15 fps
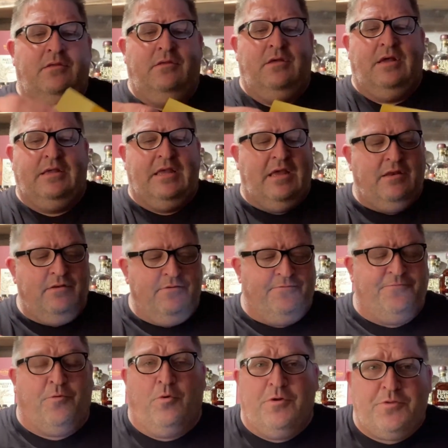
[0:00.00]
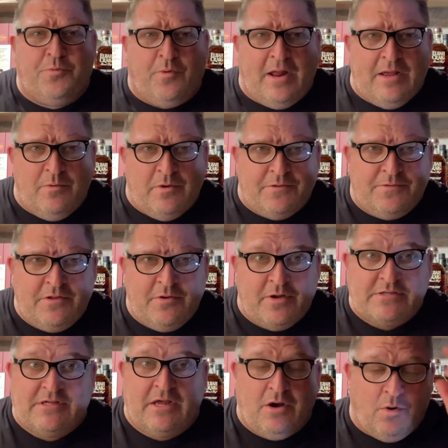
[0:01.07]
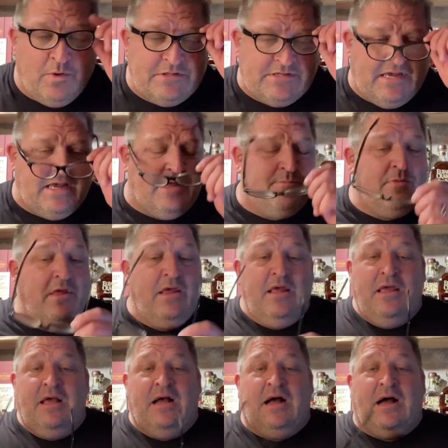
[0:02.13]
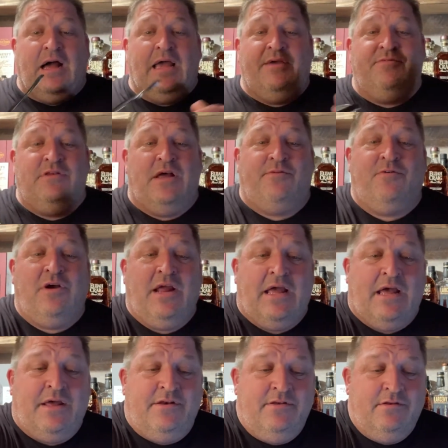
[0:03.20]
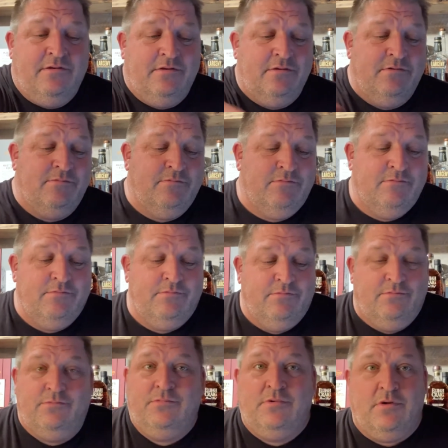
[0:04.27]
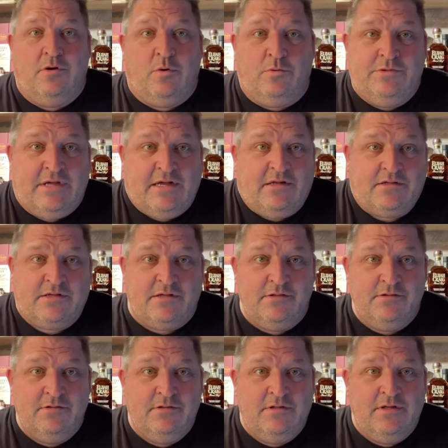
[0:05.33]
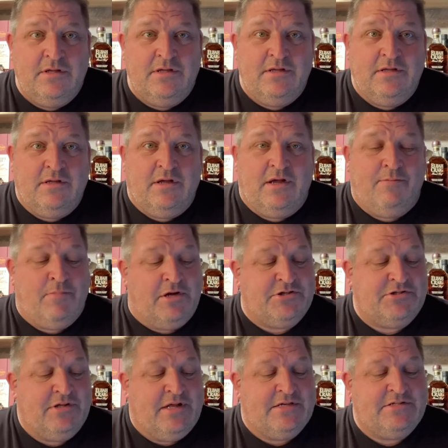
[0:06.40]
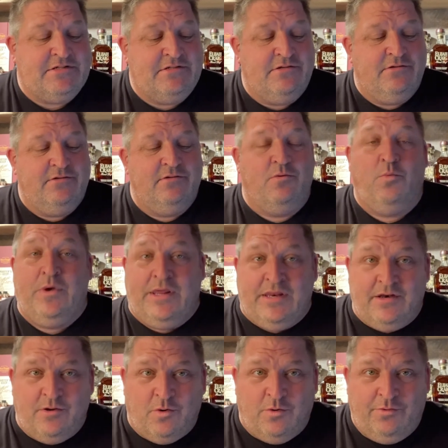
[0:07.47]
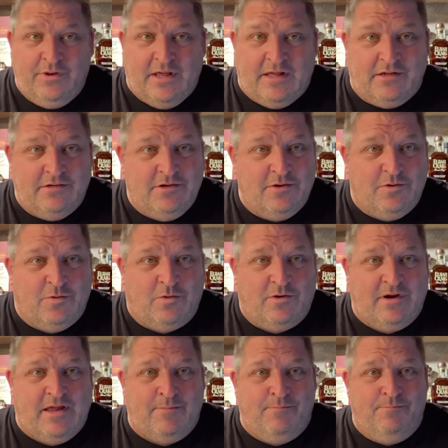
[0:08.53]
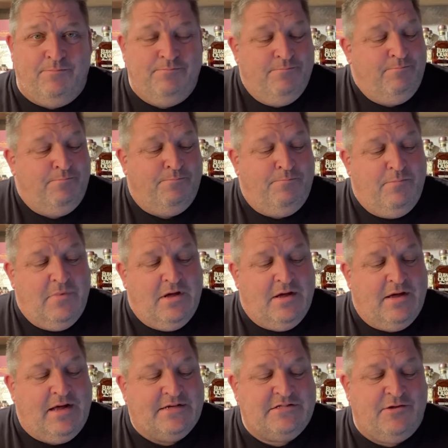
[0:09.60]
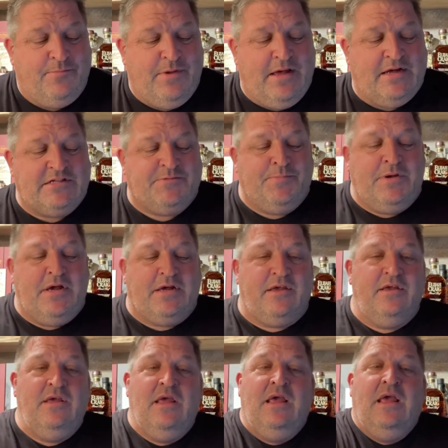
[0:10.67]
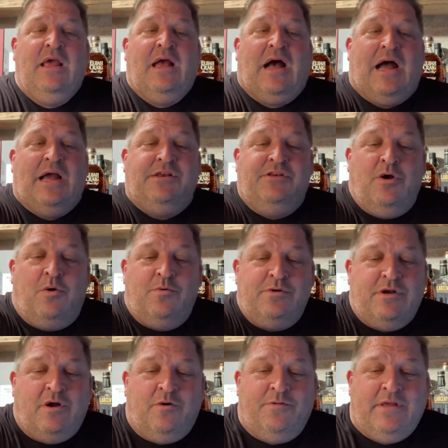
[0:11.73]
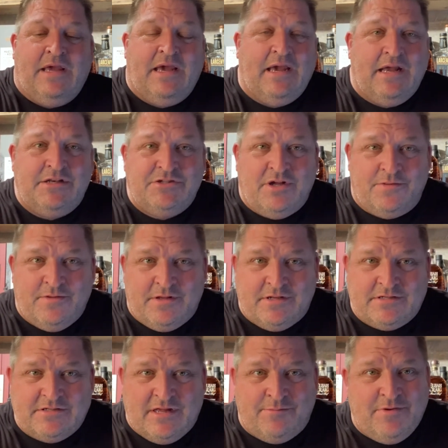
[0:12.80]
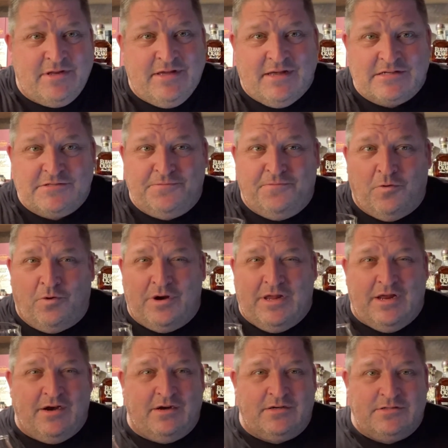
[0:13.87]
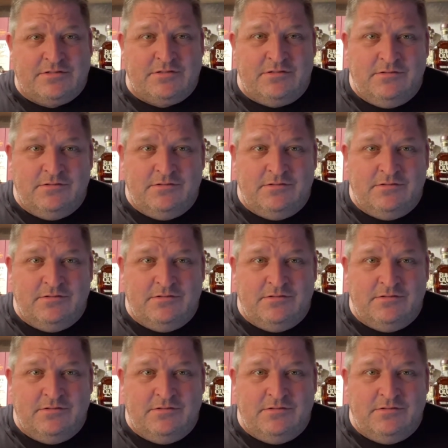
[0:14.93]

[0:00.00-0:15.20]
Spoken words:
again, forthright with you, as I always am. I have never had Old Elk, much less Wheated Old Elk or a SLBS pick. I don't know the age on this. I'm going to guess 4 years.